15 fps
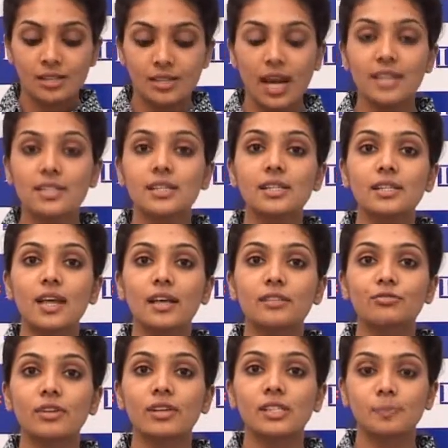Titan
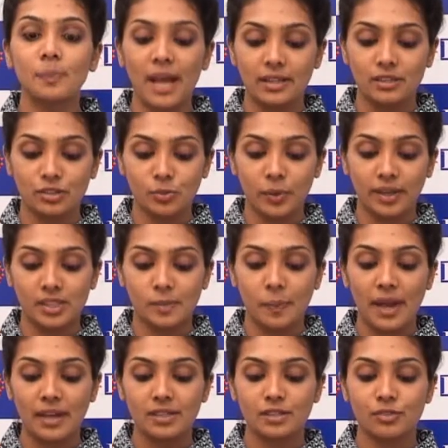Industries plans to
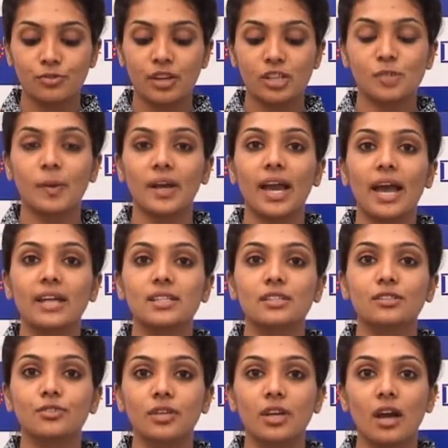expand its reach by
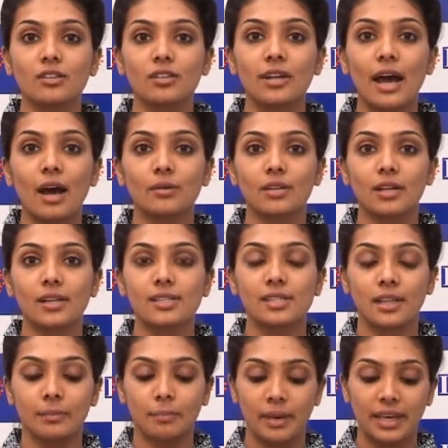adding 300
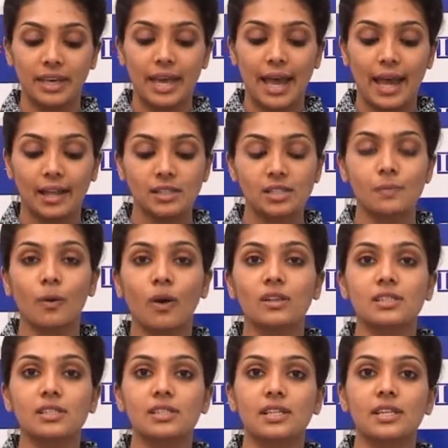outlets in big and
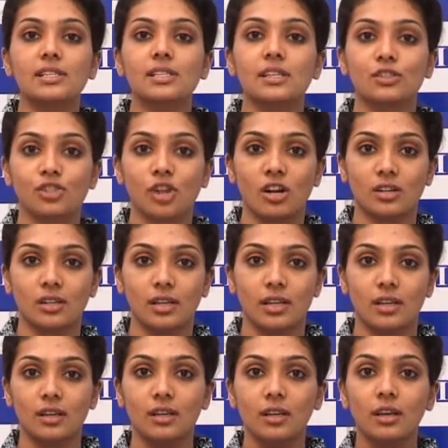small cities
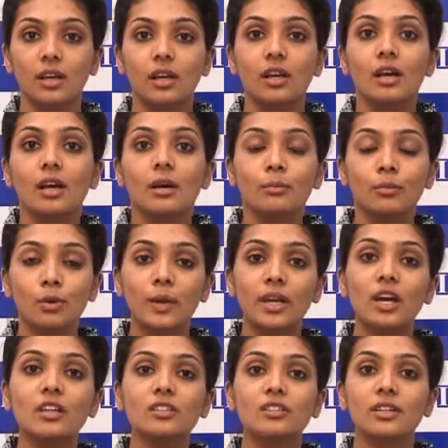shortly.
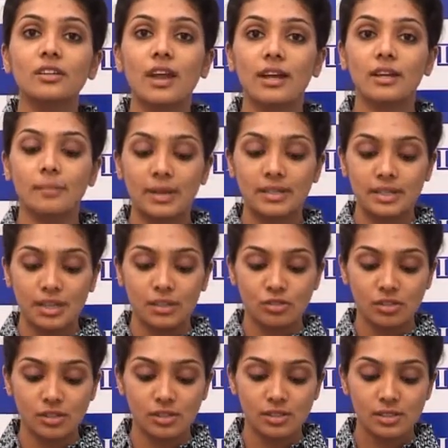Moving on to the
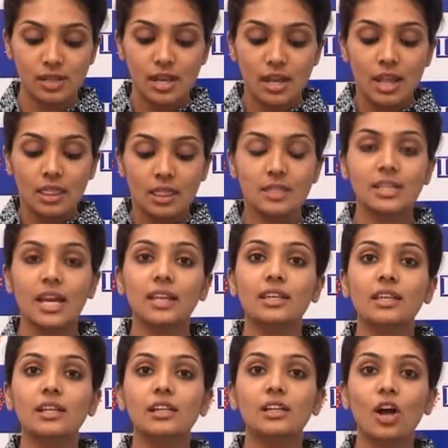recommendations, the
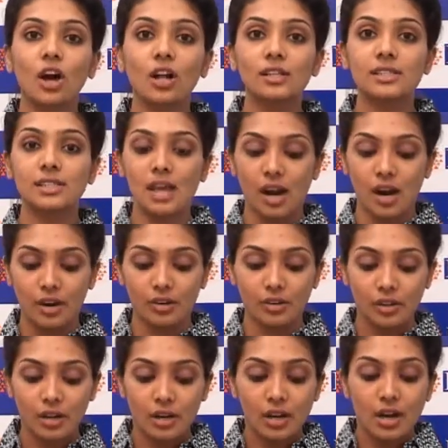technical calls
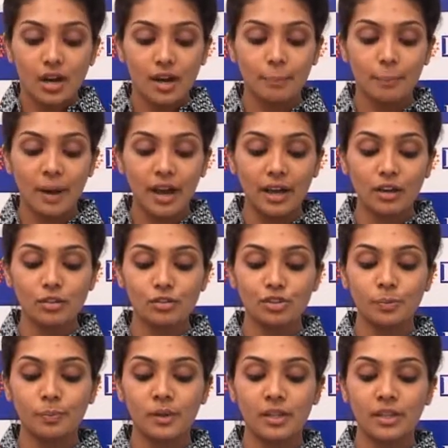are a buy on
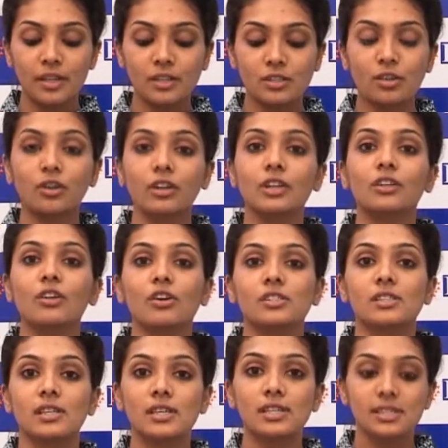Jubilant
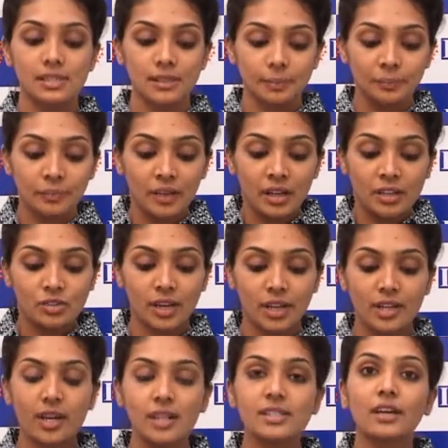Organosys.
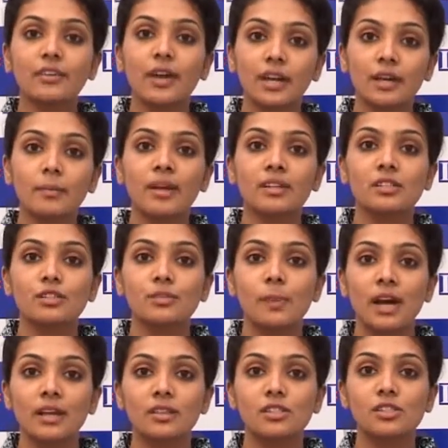Traders are recommended to
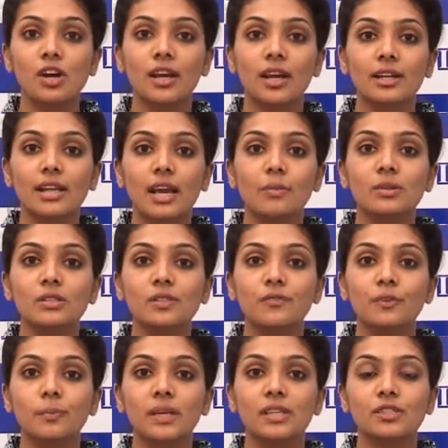buy the stock at levels
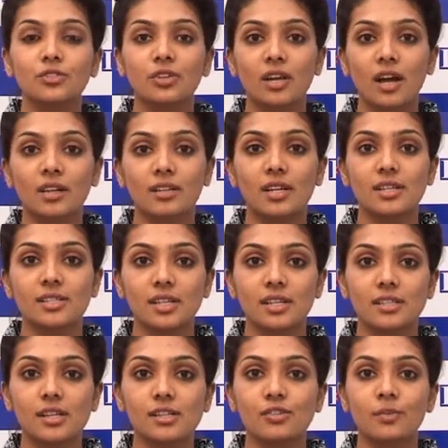of rupees
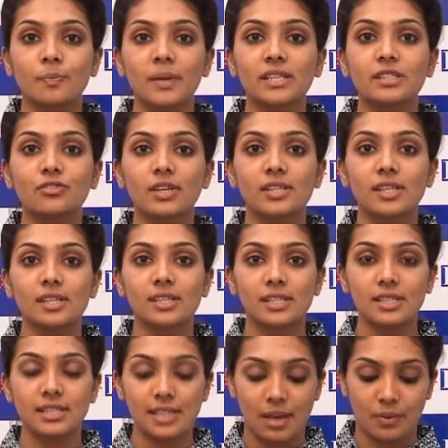360 to rupees
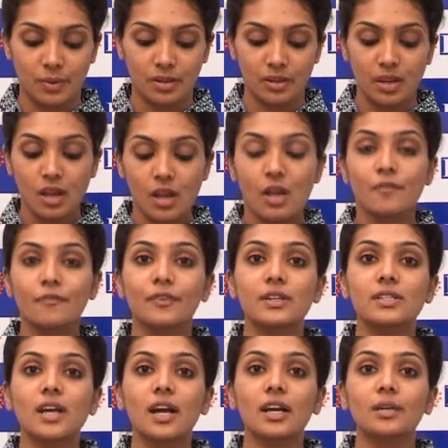367 for
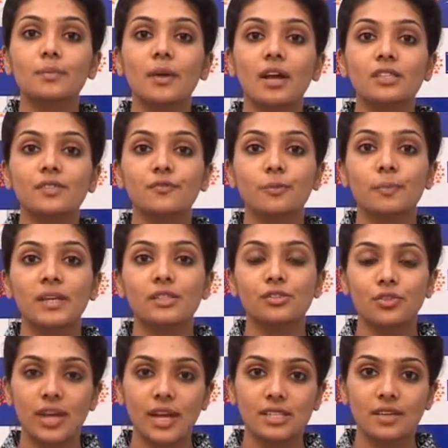a target price of rupees
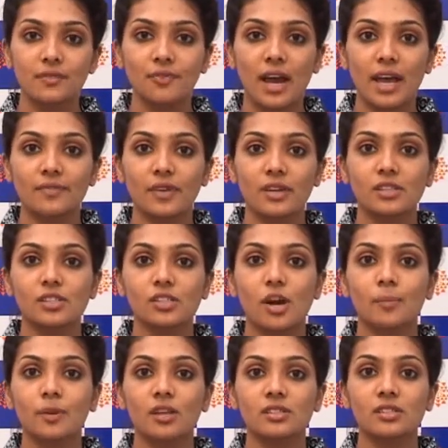385 and a
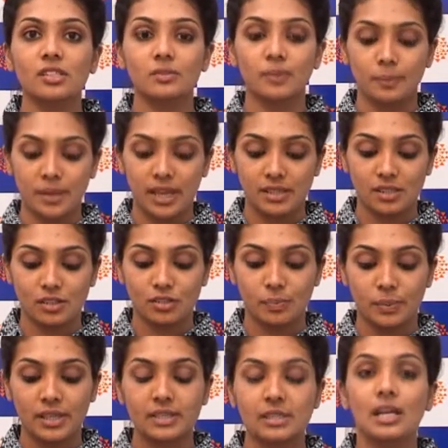stop loss is to be placed at
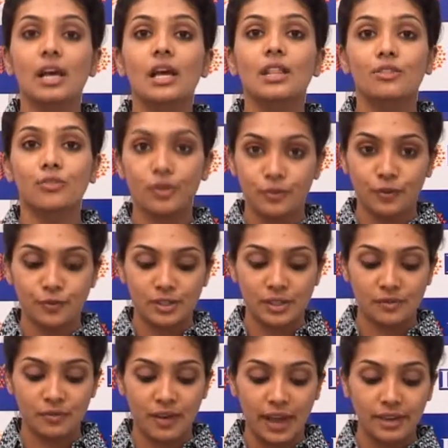rupees
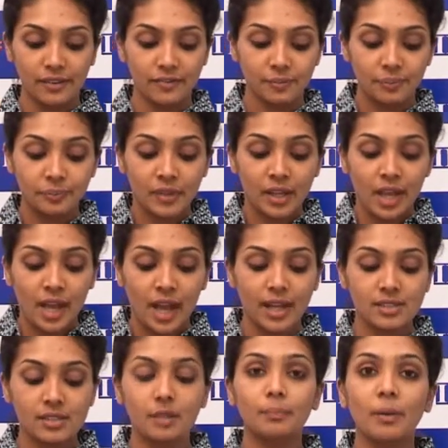355
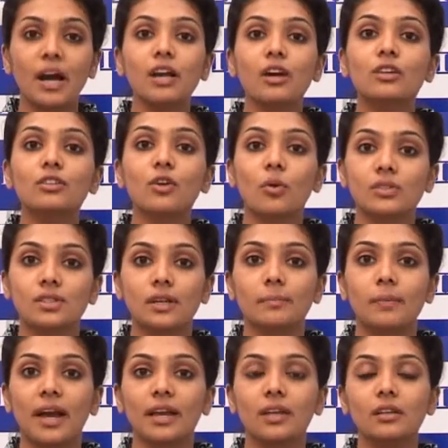and a buy on
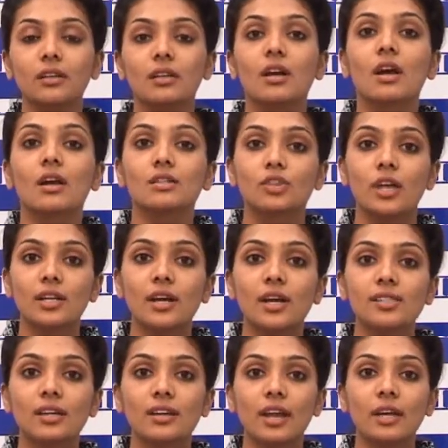Kotak Bank
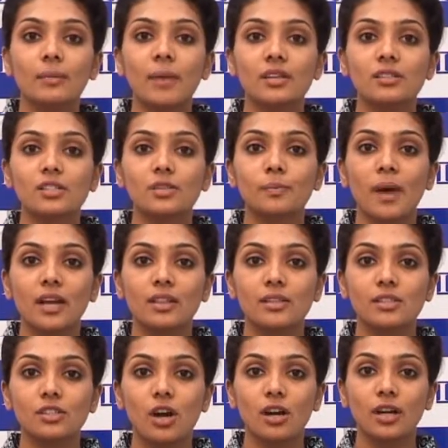Traders are recommended to buy
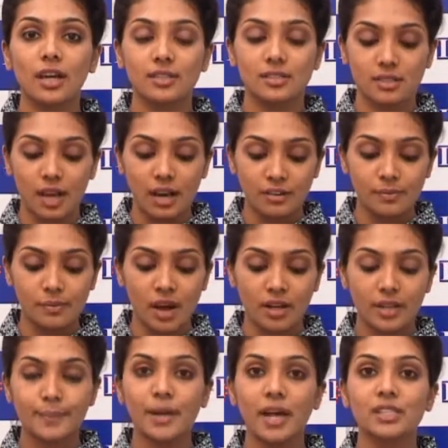the stock at current
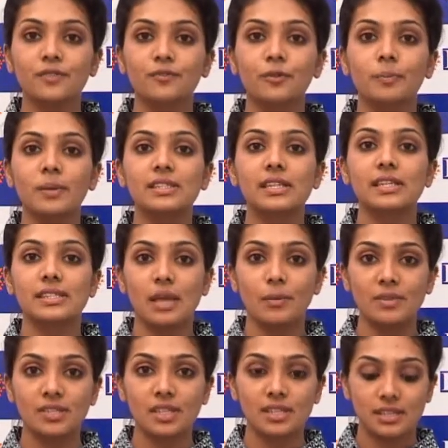market price of rupees
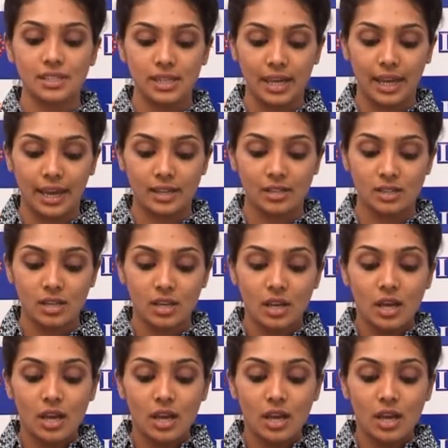768.